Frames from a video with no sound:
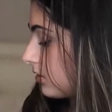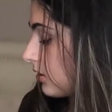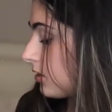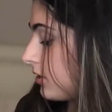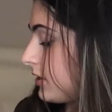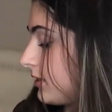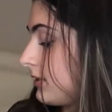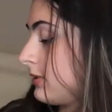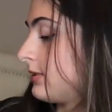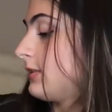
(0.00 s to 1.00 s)

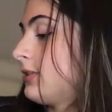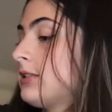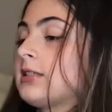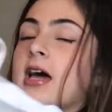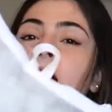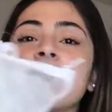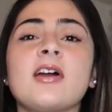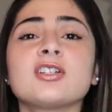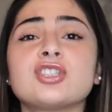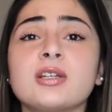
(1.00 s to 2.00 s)
this. I've
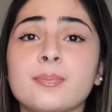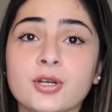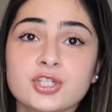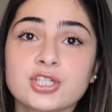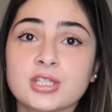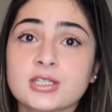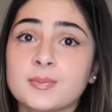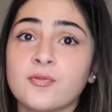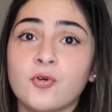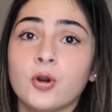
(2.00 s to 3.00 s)
actually purchased this
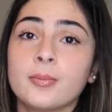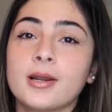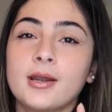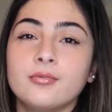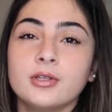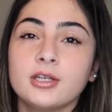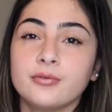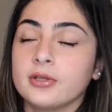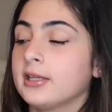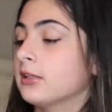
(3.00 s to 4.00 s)
before, but I really,
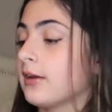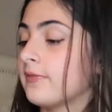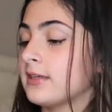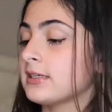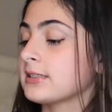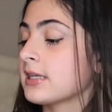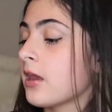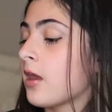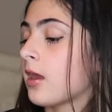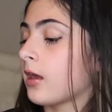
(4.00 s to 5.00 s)
really love these.
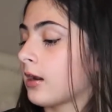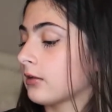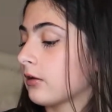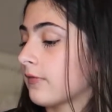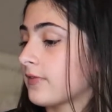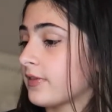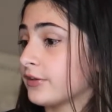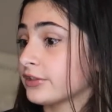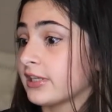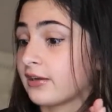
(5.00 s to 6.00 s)
And I love that
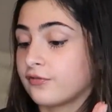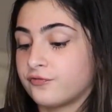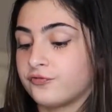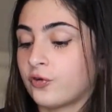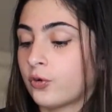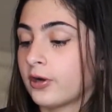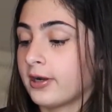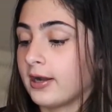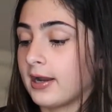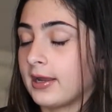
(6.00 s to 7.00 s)
there's like
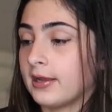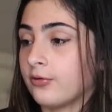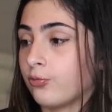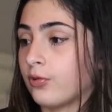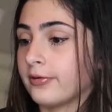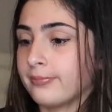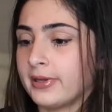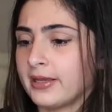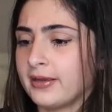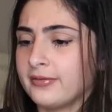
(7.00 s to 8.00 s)
4 in one
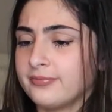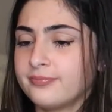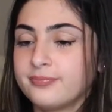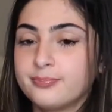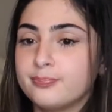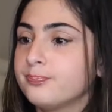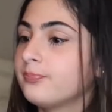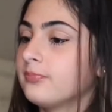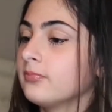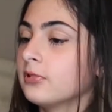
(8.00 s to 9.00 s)
big
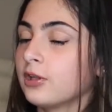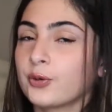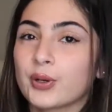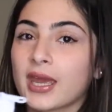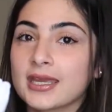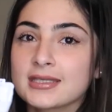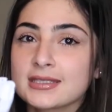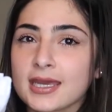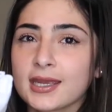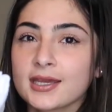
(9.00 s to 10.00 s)
little
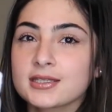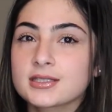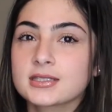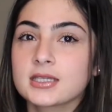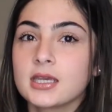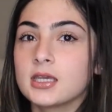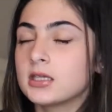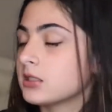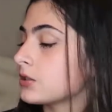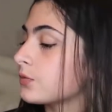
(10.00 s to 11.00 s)
case, I guess
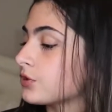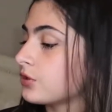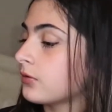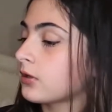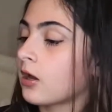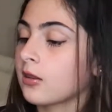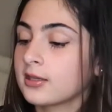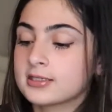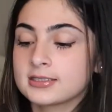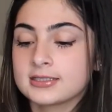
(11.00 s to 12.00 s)
is what you would call
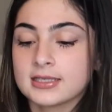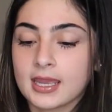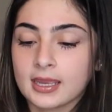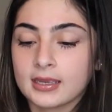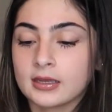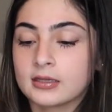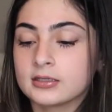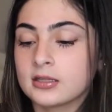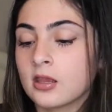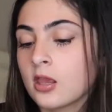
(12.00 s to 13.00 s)
this.
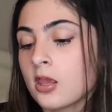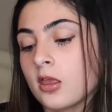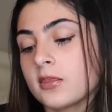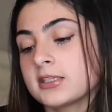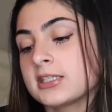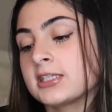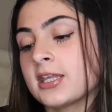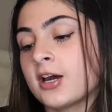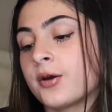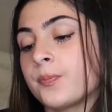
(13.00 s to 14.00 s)
And this is
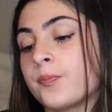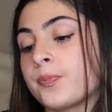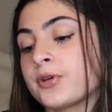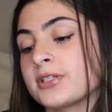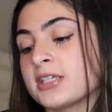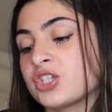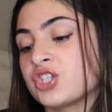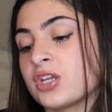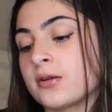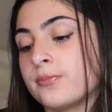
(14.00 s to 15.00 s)
the
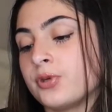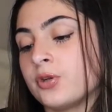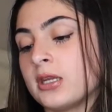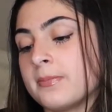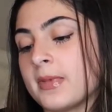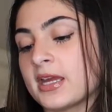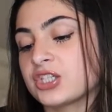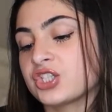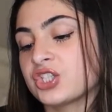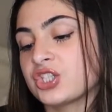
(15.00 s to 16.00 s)
Precision Beauty
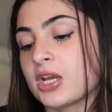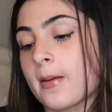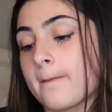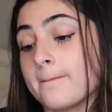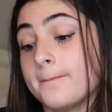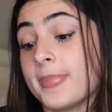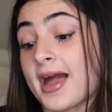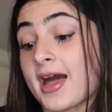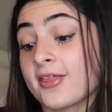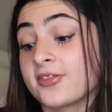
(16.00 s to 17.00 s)
Mesh
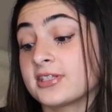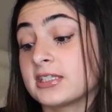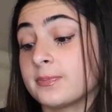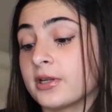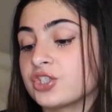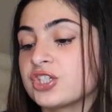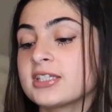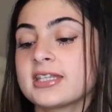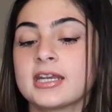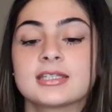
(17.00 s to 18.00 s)
Bath
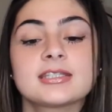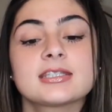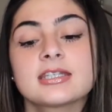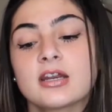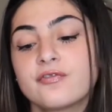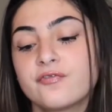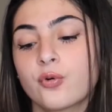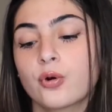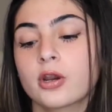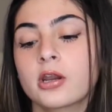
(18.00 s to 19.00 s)
Sponges, and it's a set of
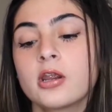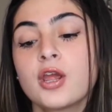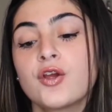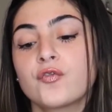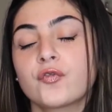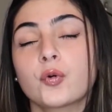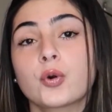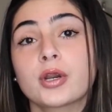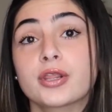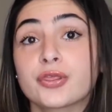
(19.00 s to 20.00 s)
4
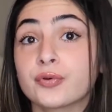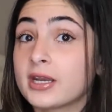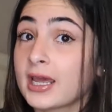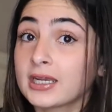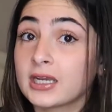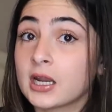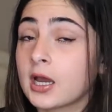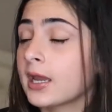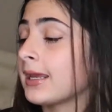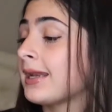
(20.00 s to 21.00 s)
for
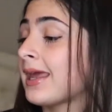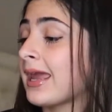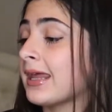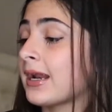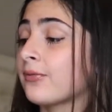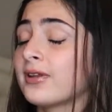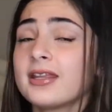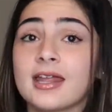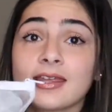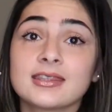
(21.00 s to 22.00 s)
$3.99. And I really
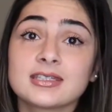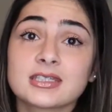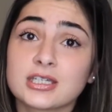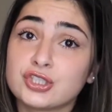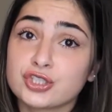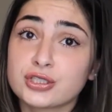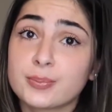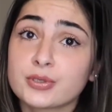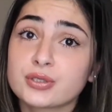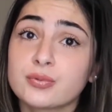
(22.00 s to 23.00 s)
like this because you're
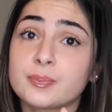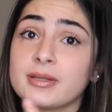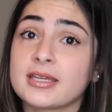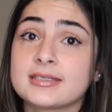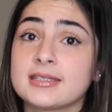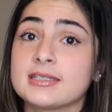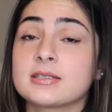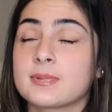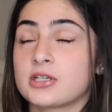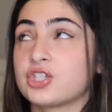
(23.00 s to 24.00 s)
supposed to replace these
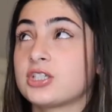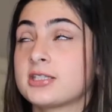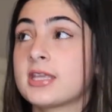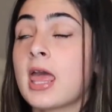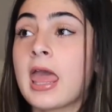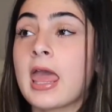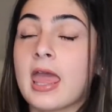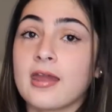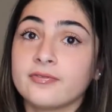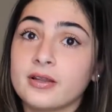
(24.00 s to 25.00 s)
sponges
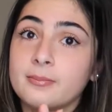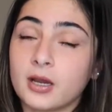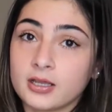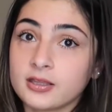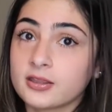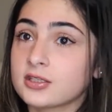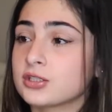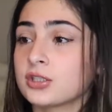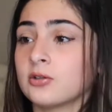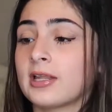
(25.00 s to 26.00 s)
every month.
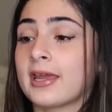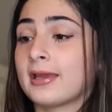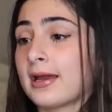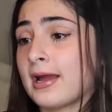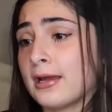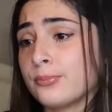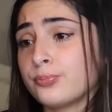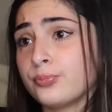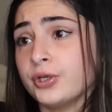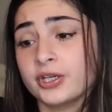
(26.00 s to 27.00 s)
So like I'm
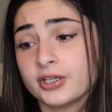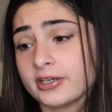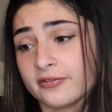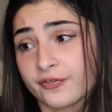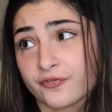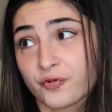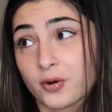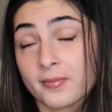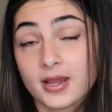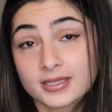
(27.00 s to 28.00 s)
good for
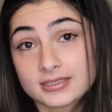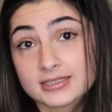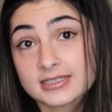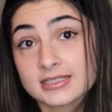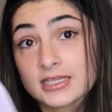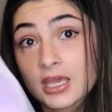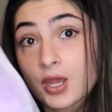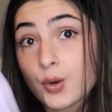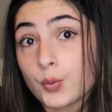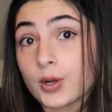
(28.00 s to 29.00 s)
4 months
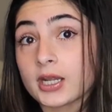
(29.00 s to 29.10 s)
right